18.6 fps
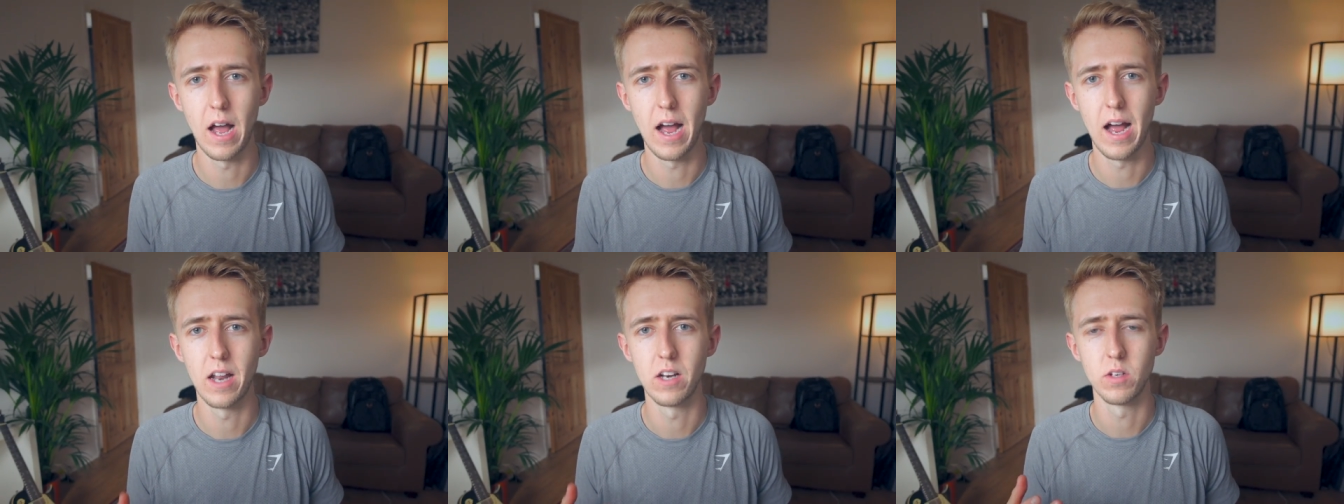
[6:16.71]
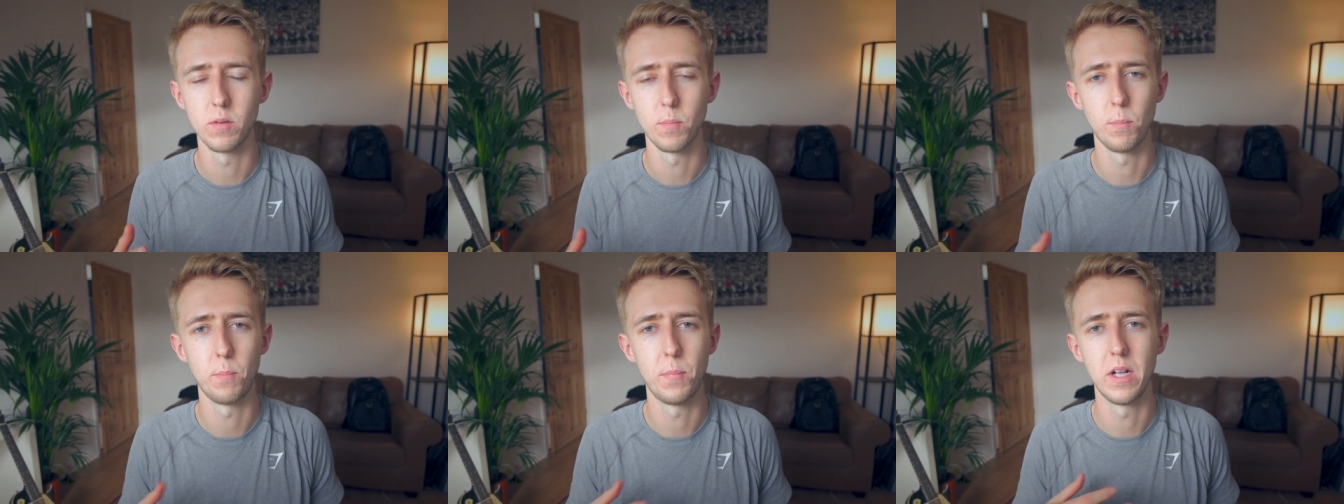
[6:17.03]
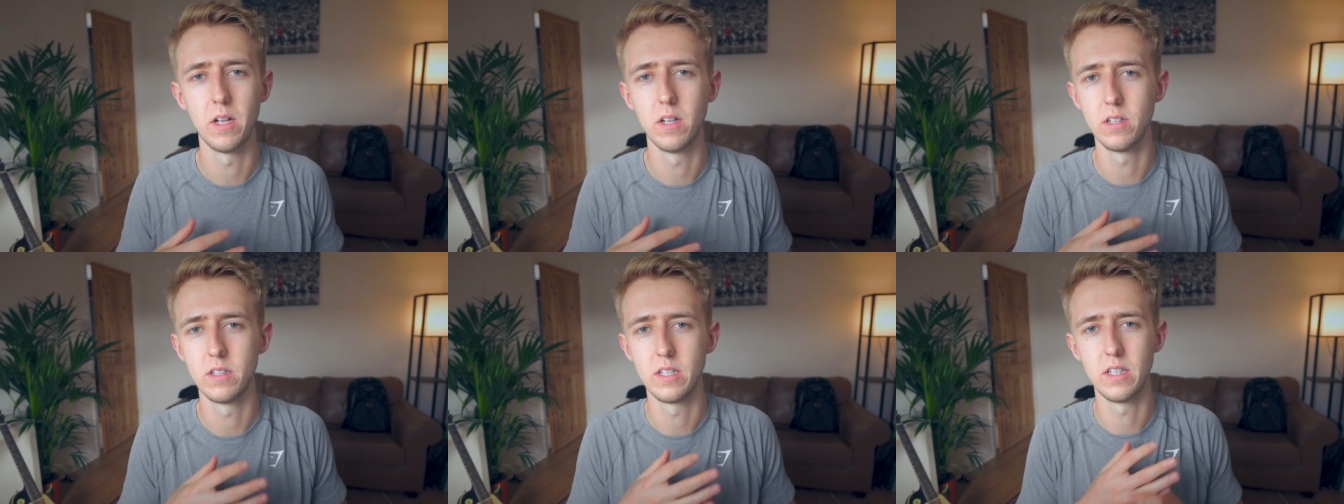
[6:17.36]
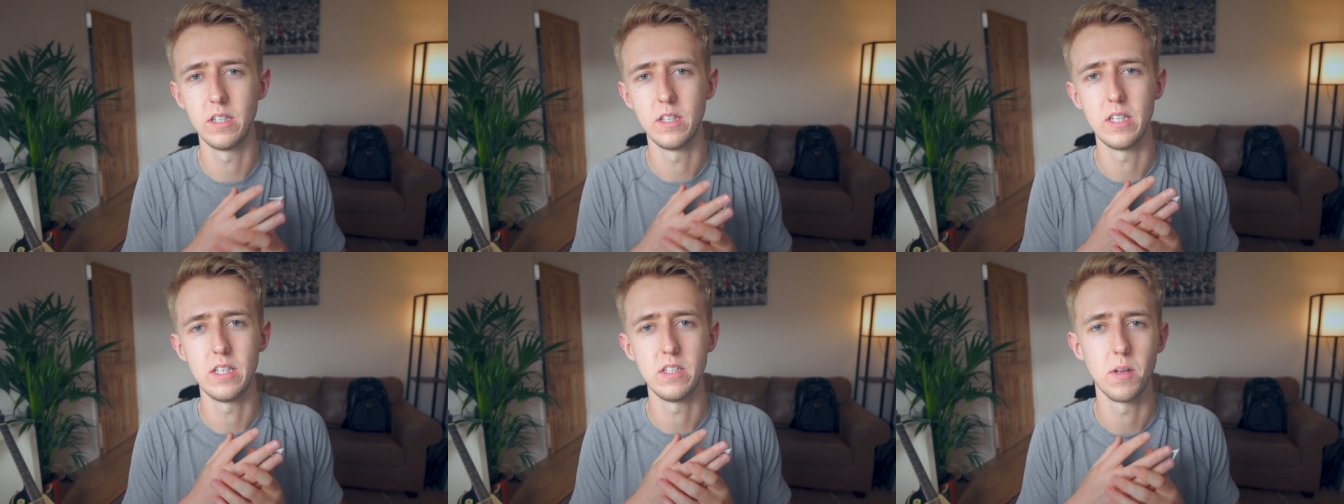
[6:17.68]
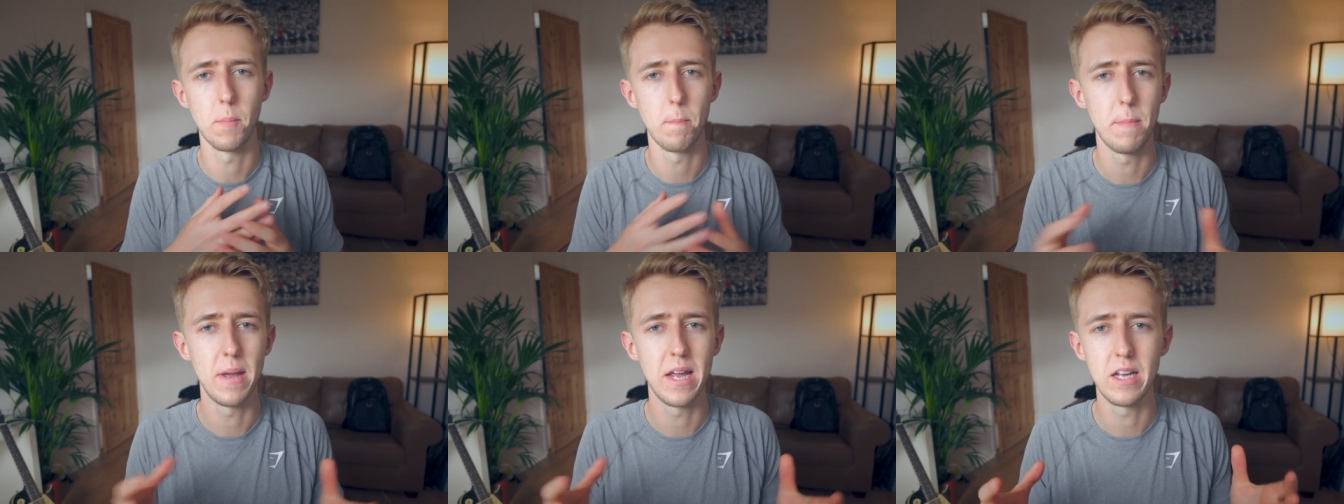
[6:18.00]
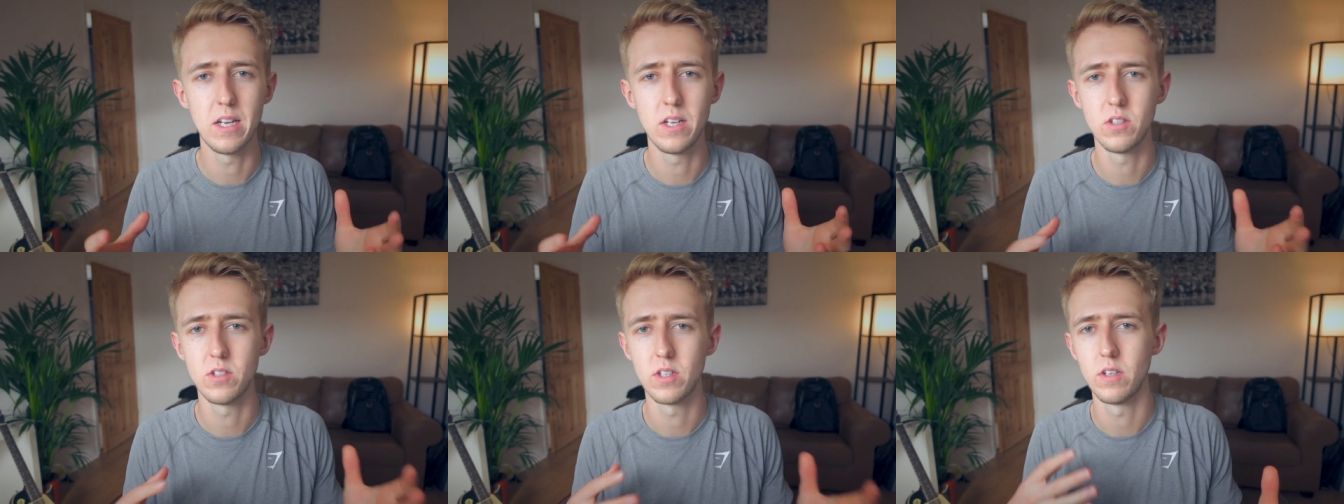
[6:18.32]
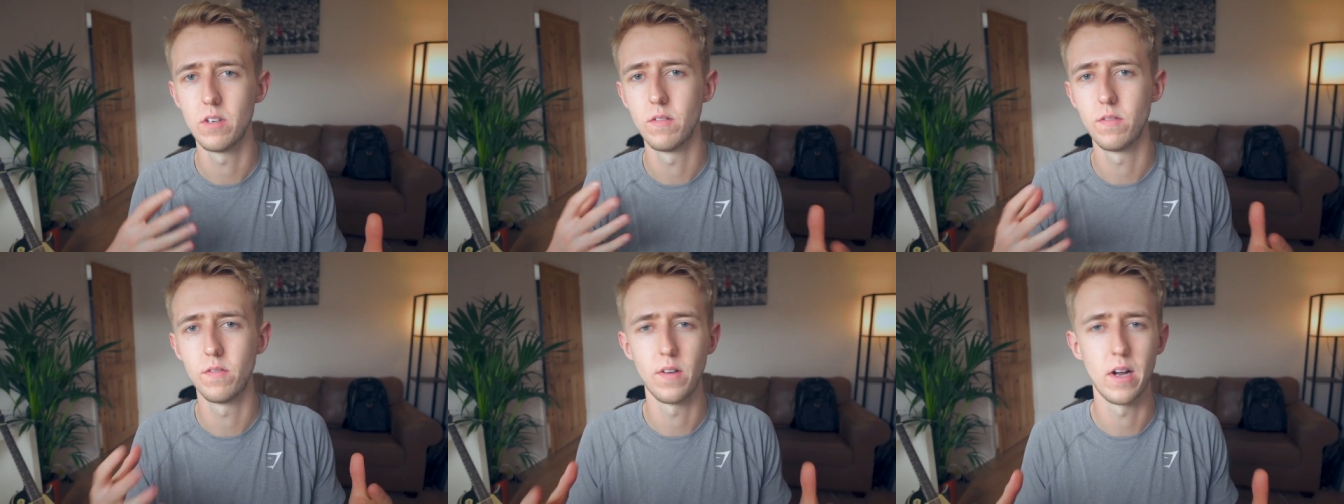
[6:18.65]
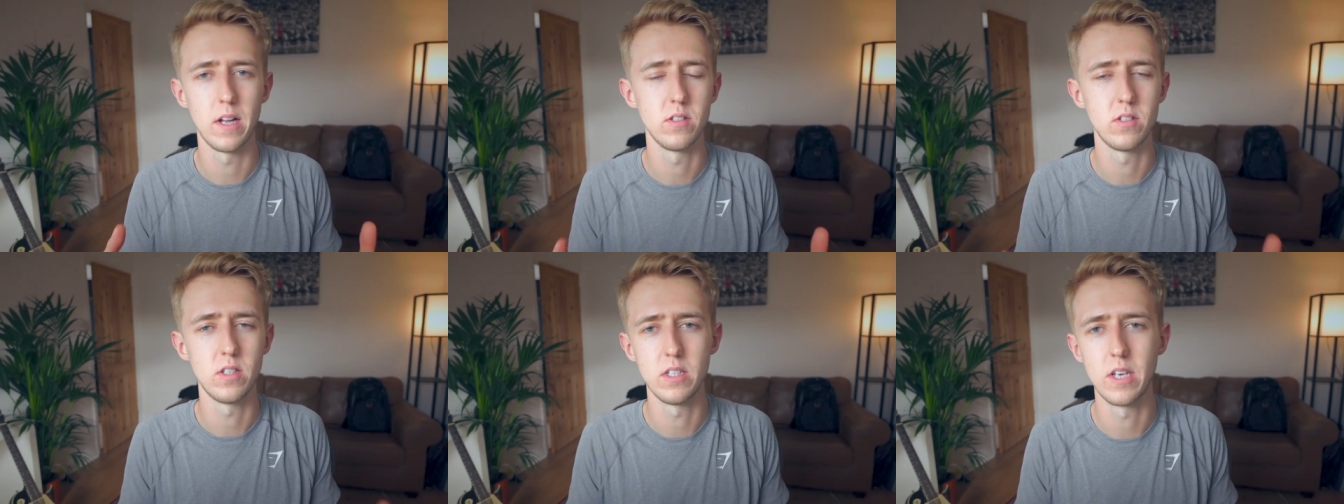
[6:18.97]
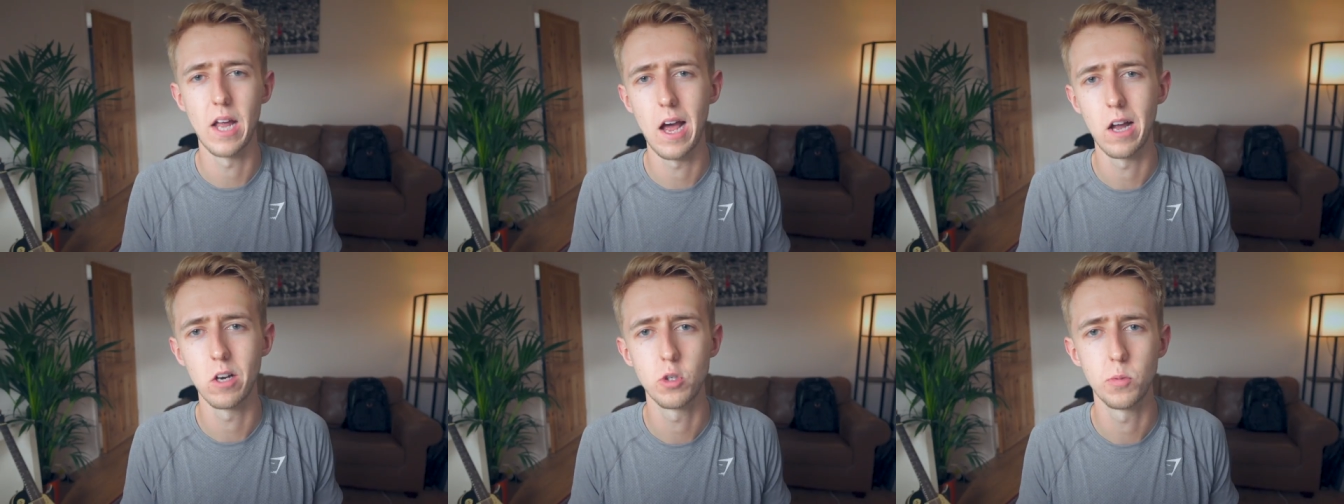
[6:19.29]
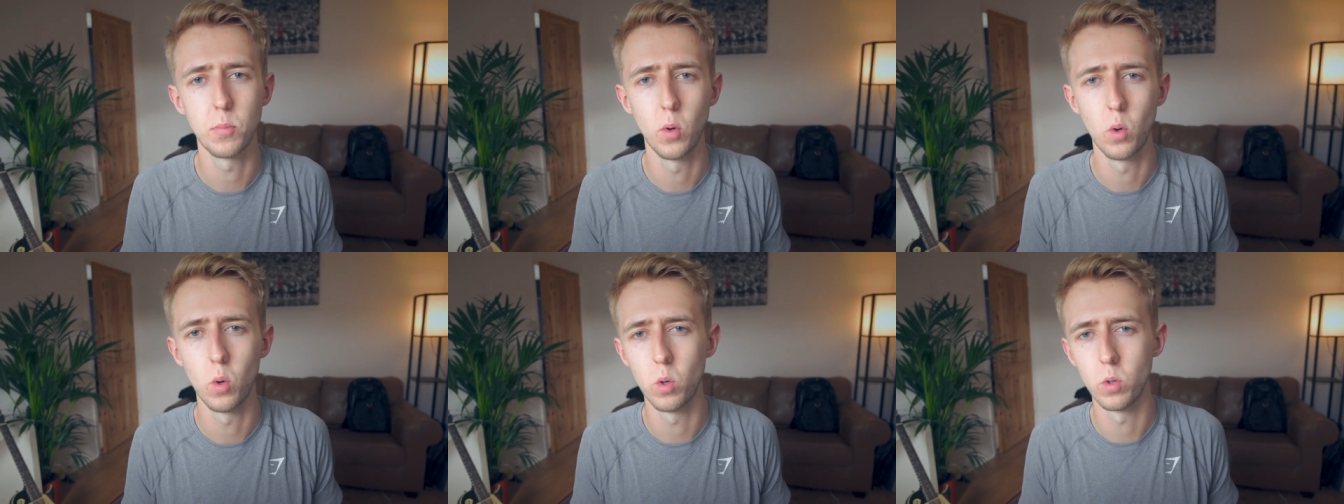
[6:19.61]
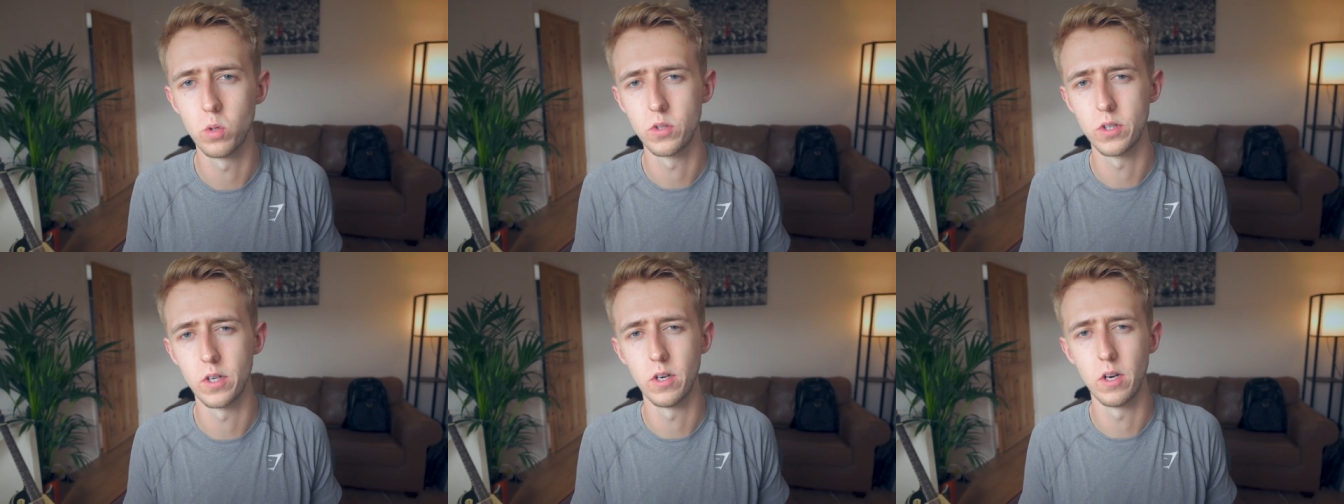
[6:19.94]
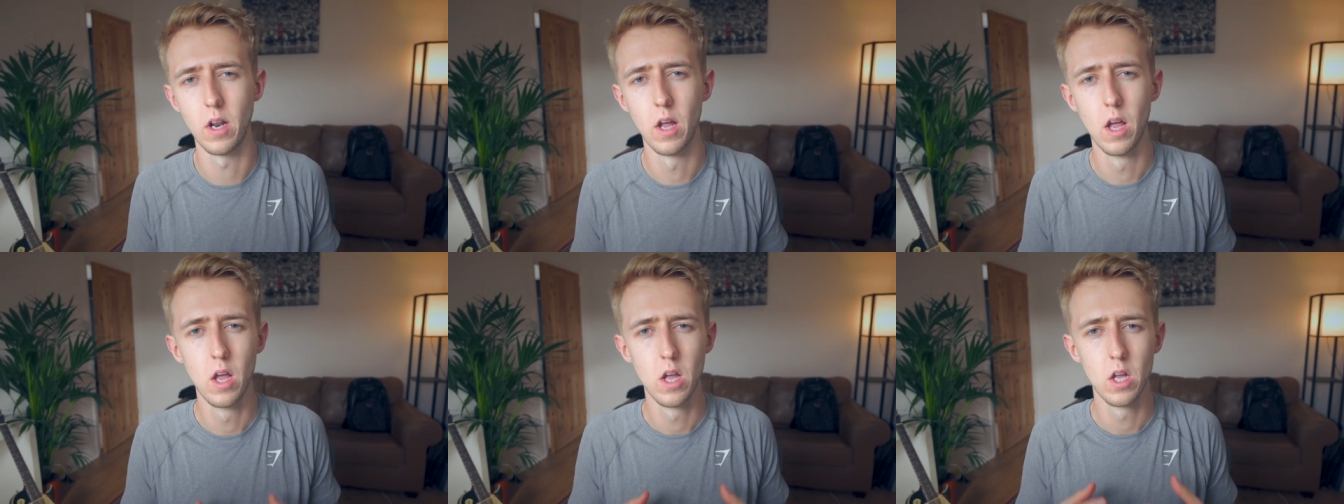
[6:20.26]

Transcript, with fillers: and building these amazing fancy dashboards and